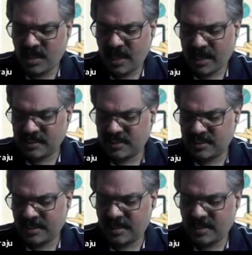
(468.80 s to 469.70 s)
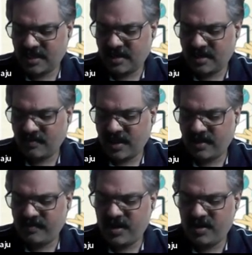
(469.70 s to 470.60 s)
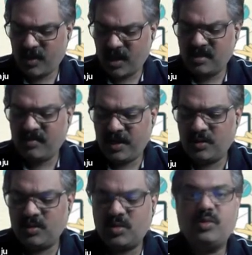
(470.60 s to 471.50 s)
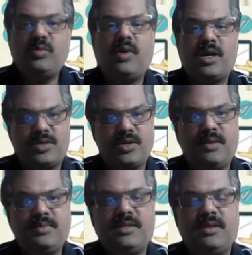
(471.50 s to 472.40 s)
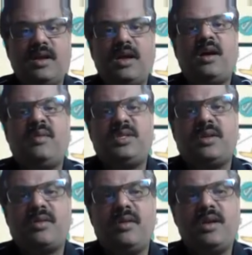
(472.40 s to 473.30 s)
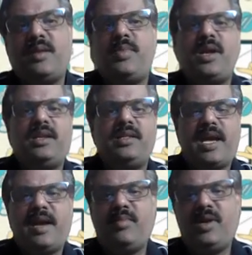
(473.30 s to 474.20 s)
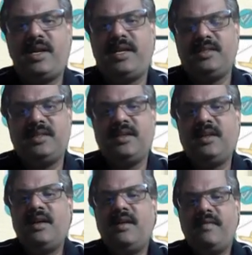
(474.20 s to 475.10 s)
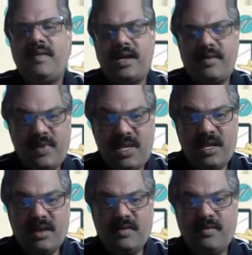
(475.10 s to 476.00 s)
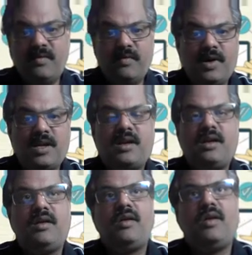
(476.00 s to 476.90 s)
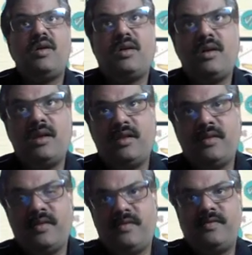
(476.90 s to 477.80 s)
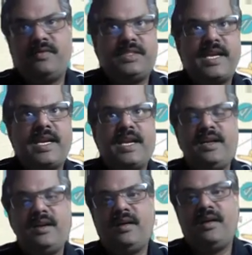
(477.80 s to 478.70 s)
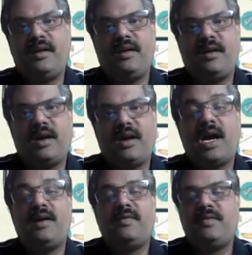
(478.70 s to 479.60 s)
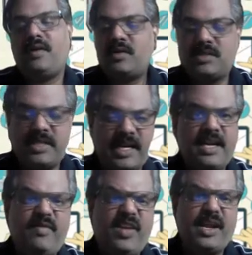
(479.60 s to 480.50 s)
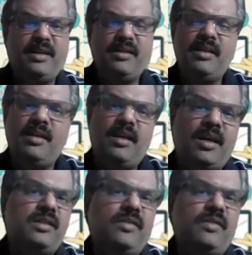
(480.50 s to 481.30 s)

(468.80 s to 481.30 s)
As I said earlier, every month we do 2 workshops, which are called typically the Ample Days, where we work on the second half or second weekend and the